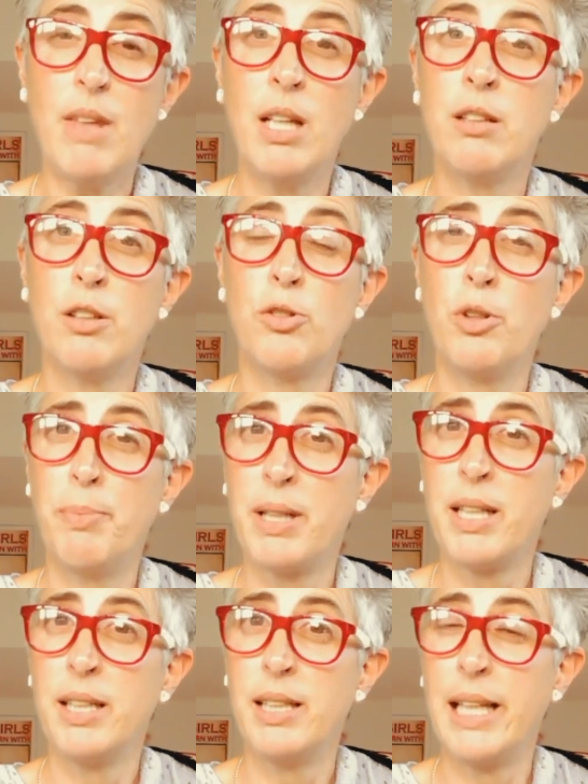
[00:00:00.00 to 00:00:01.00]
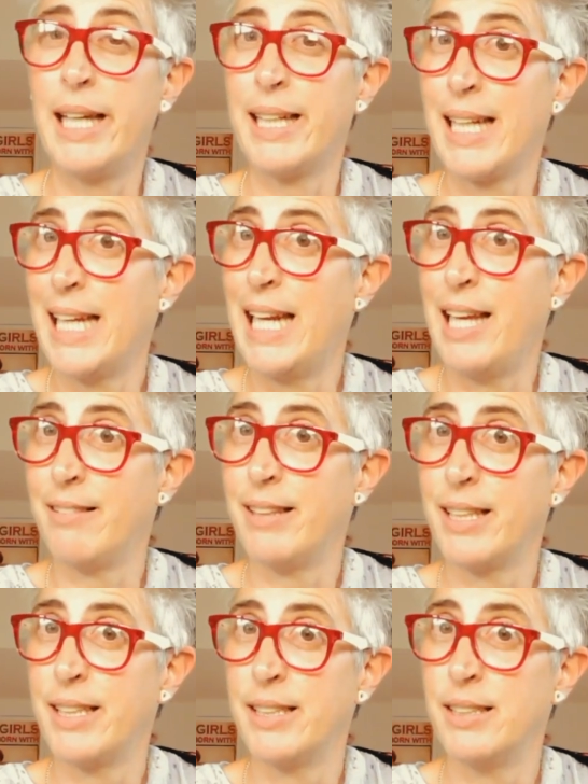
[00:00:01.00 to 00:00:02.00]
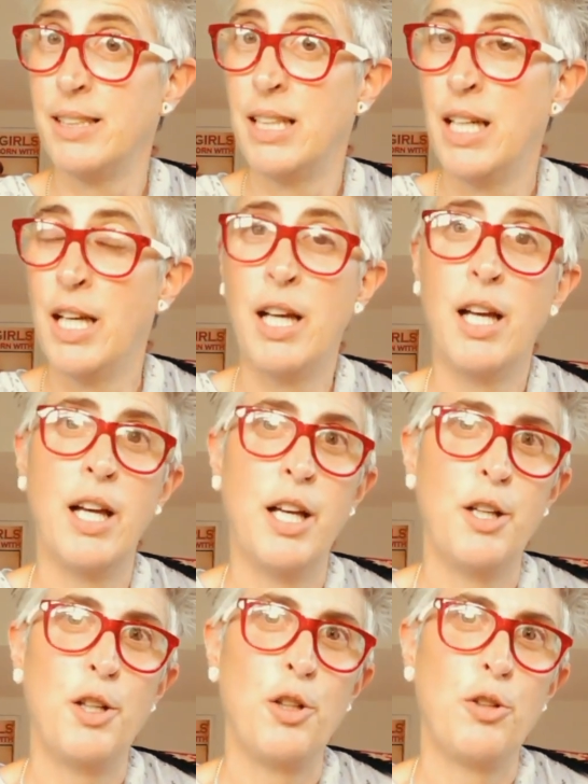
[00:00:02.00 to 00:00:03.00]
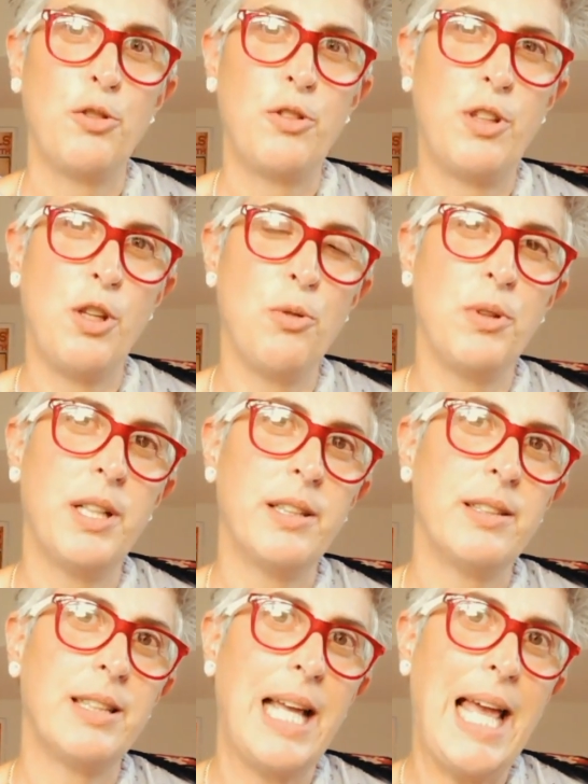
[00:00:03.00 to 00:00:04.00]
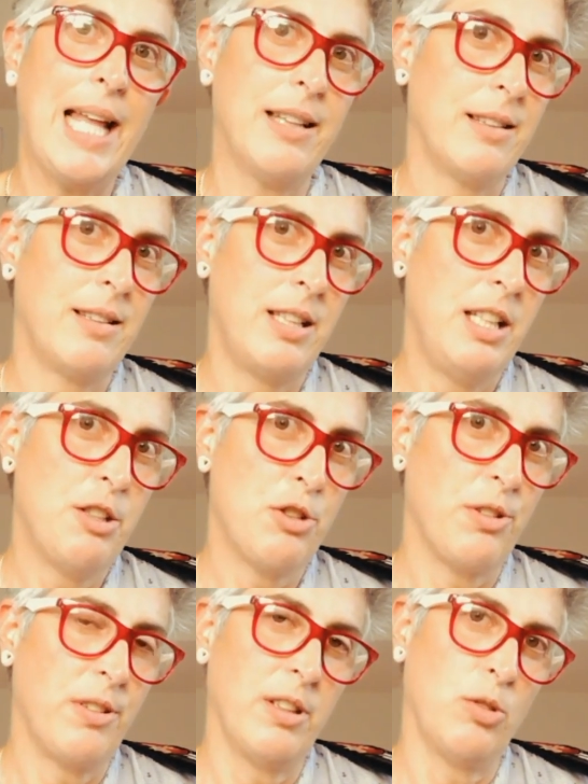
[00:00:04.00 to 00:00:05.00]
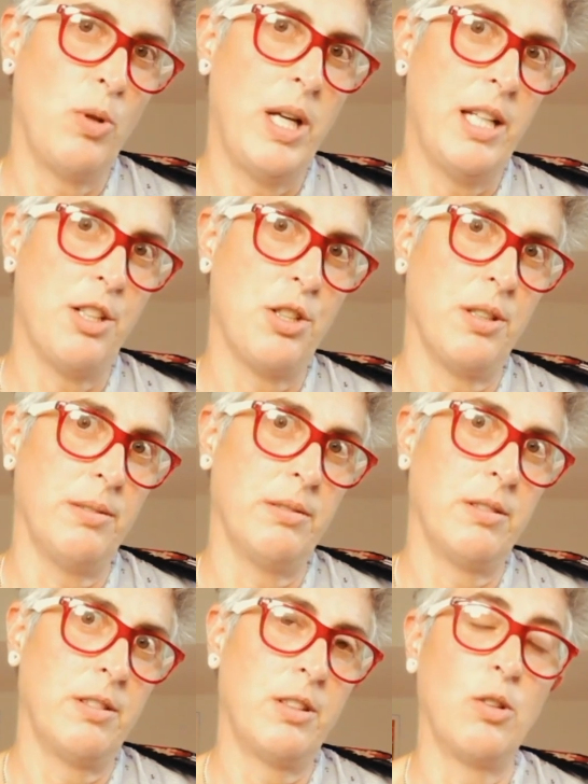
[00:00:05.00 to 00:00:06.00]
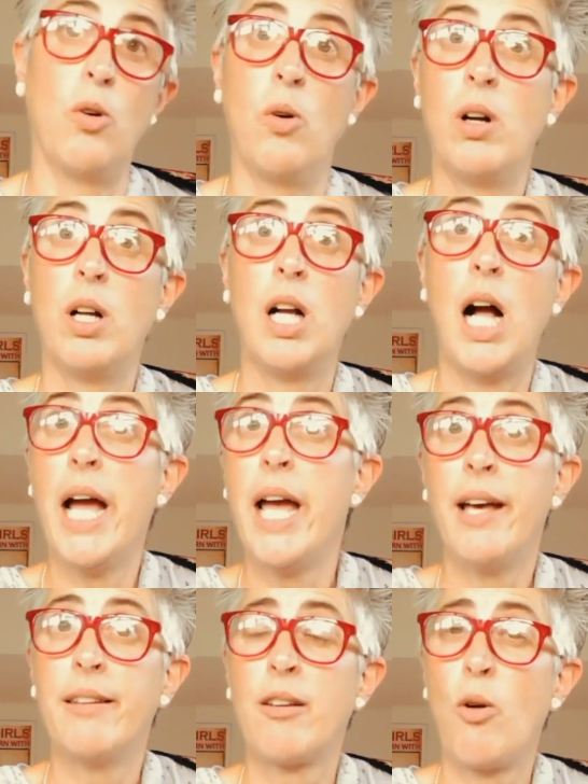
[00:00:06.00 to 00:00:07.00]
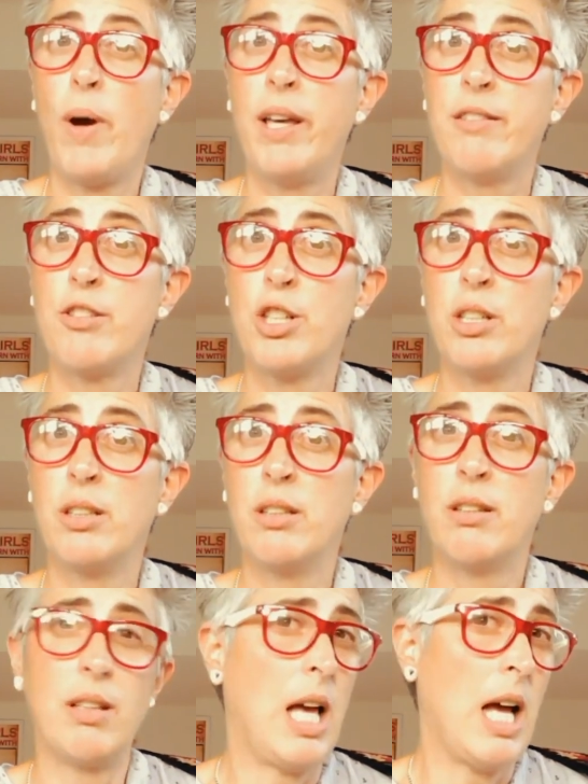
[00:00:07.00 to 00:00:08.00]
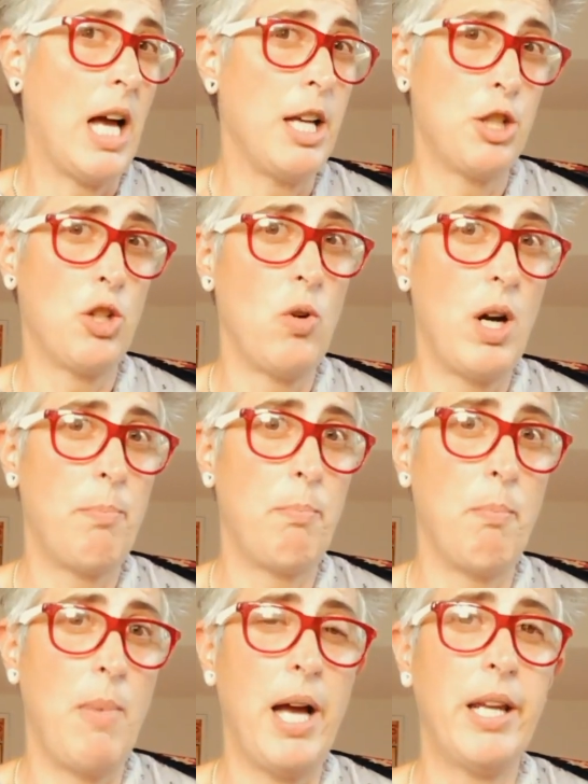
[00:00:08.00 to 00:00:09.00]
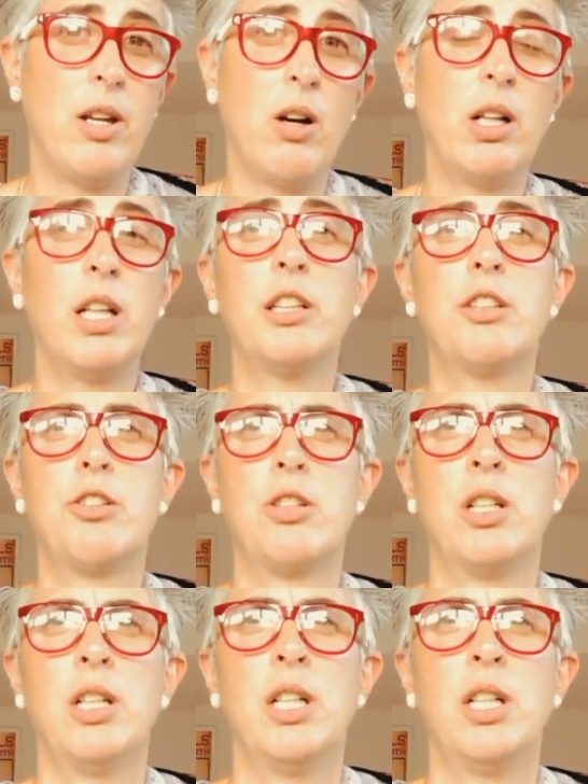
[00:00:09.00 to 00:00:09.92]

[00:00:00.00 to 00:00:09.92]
The typical and classical student and teacher situation. So I ask questions, I show up my knowledge,